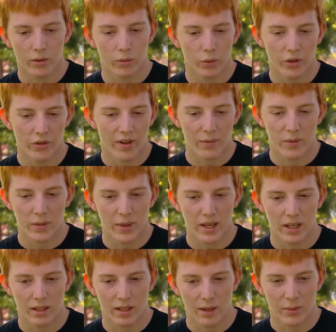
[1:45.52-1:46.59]
it wouldn't have happened to
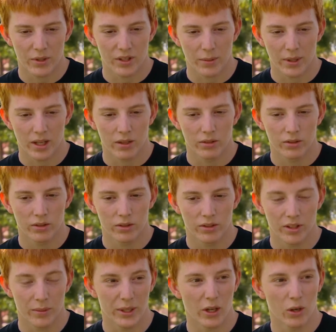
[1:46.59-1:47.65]
me, it happened to somebody else,
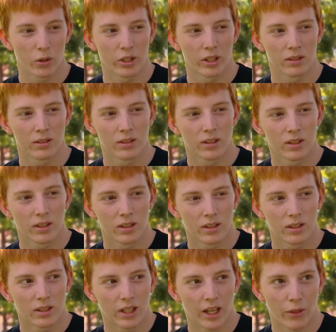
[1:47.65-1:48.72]
somebody older.
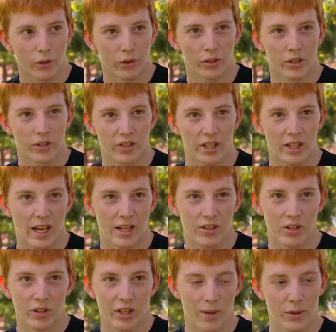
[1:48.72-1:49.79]
I thought that skin
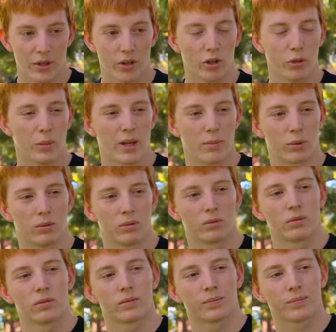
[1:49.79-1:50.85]
cancer only happened in old people.
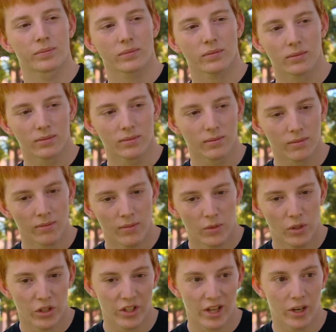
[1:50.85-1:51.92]

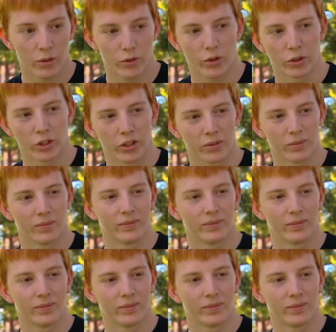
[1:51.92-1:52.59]
Turns out I was wrong though.